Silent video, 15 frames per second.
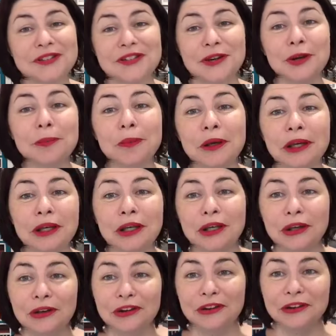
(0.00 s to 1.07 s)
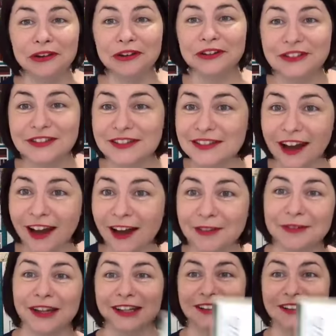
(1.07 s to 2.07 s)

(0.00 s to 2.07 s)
super cute. Oh my